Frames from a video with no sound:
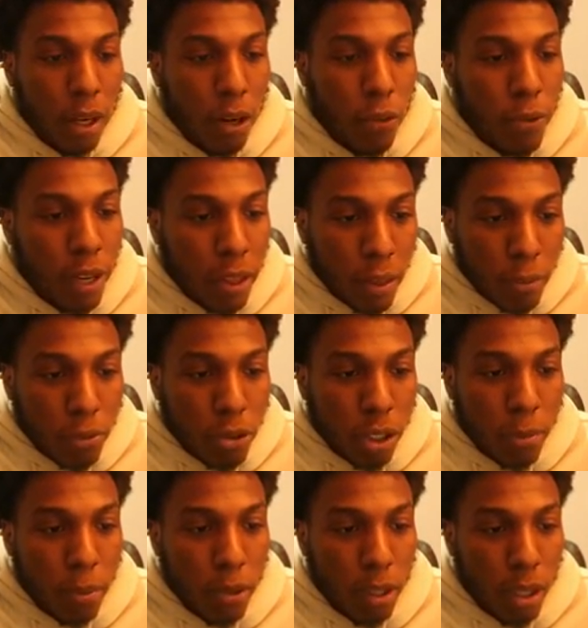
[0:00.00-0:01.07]
A rhythm
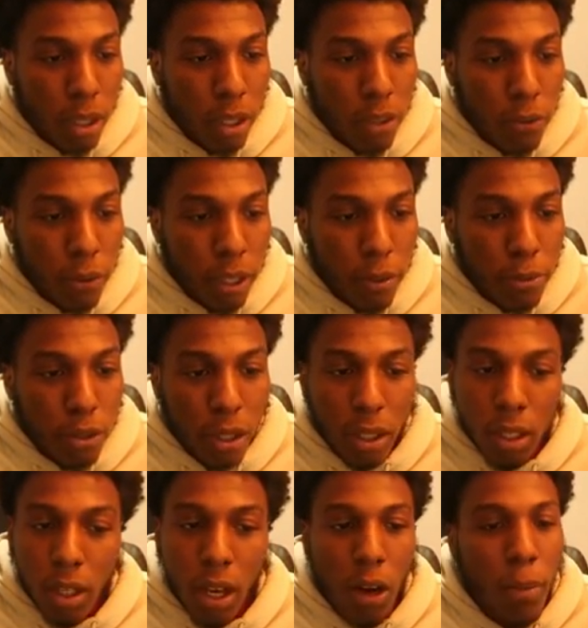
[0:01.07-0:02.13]
dribble. Look, rhythm.
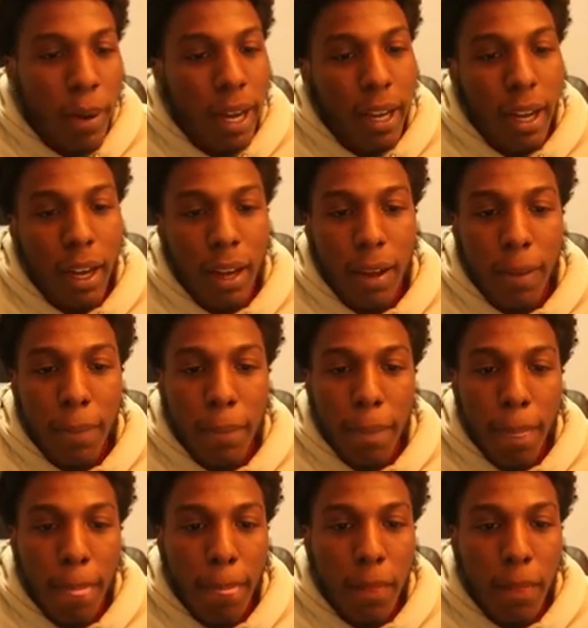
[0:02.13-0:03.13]
Look, oh my God.